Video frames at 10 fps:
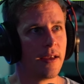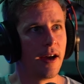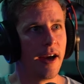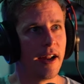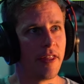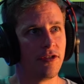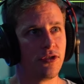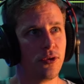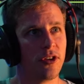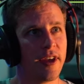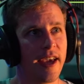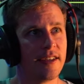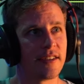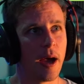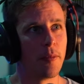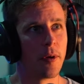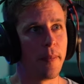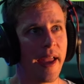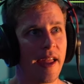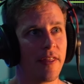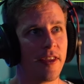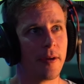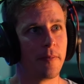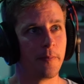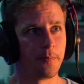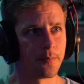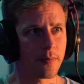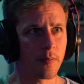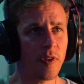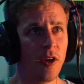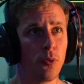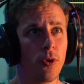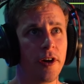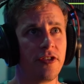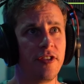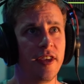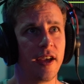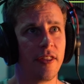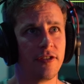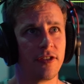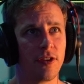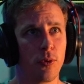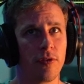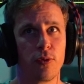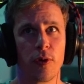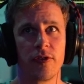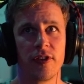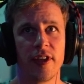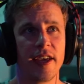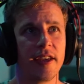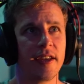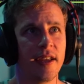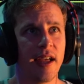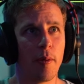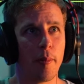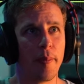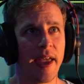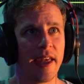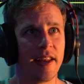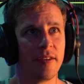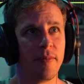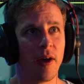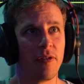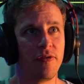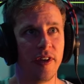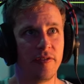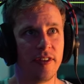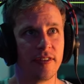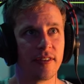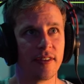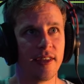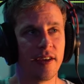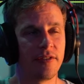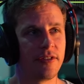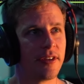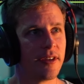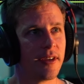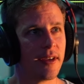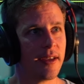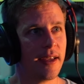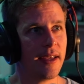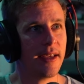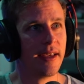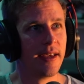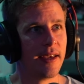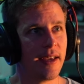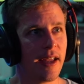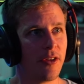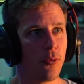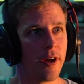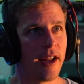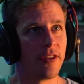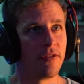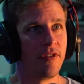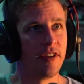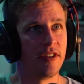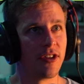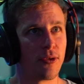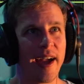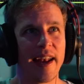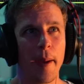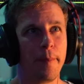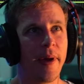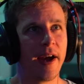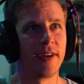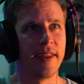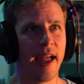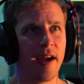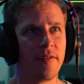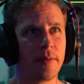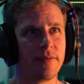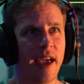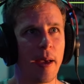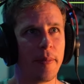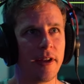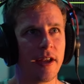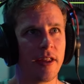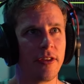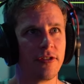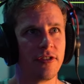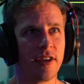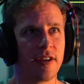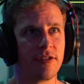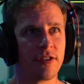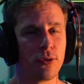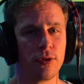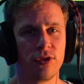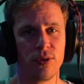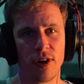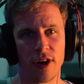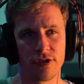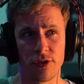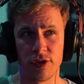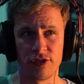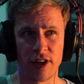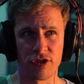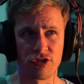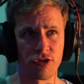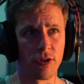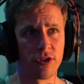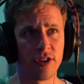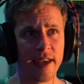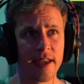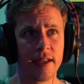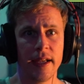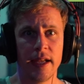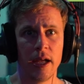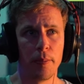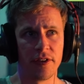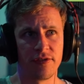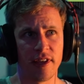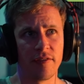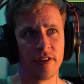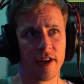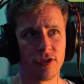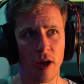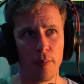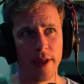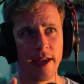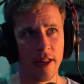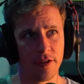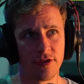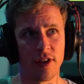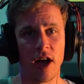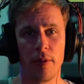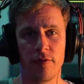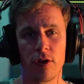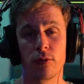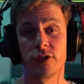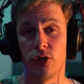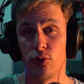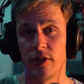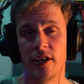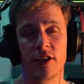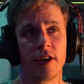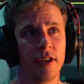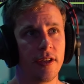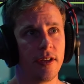All right, now these two delays, I'm going to pan them. One is this is the 1/4 delay. I'm going to pan it about 50 to the left, and the 1/8, 50 to the right, and I barely have them tapping in. The send isn't going too hard, so there's not a strong delay, but it's definitely there. So I'll play it and stop the vocal so you can hear it.